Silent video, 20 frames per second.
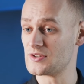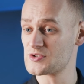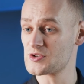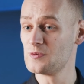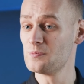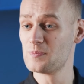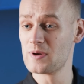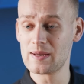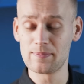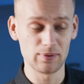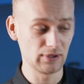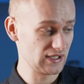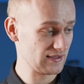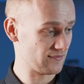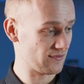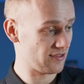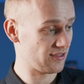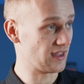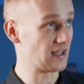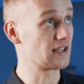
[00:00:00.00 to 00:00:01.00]
Some people
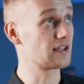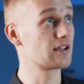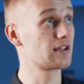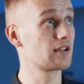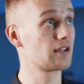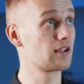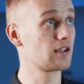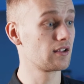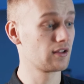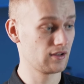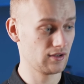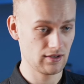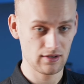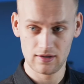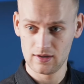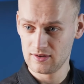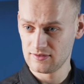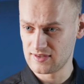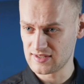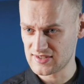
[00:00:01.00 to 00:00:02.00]
even think
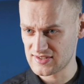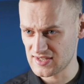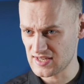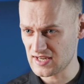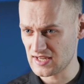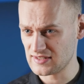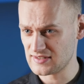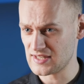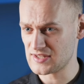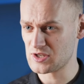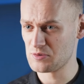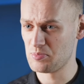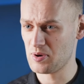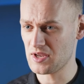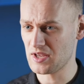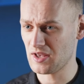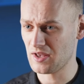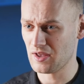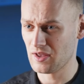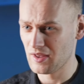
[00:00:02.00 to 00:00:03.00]
they see it
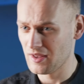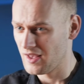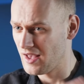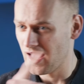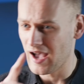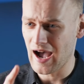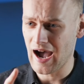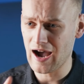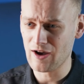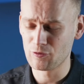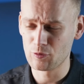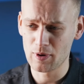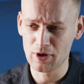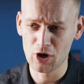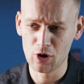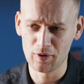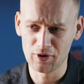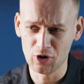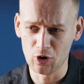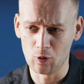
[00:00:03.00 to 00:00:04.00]
disappear halfway
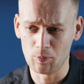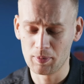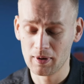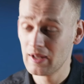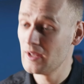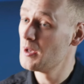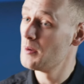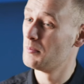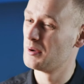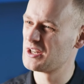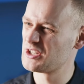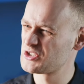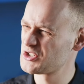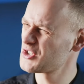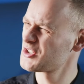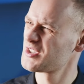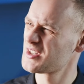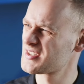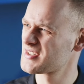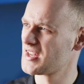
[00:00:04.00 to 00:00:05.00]
going up, but it's
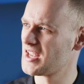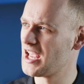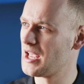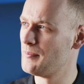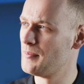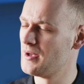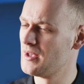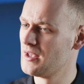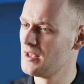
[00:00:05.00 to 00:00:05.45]
just the same